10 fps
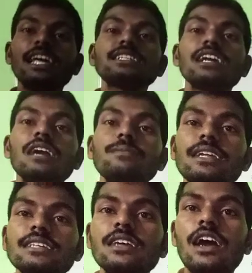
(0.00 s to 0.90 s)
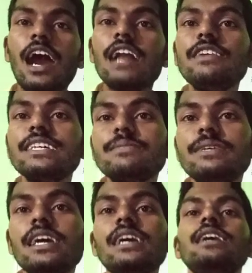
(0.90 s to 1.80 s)
rational number is always
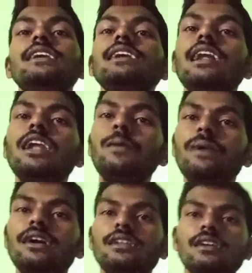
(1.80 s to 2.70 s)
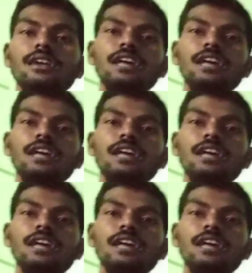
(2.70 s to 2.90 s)
be a real number.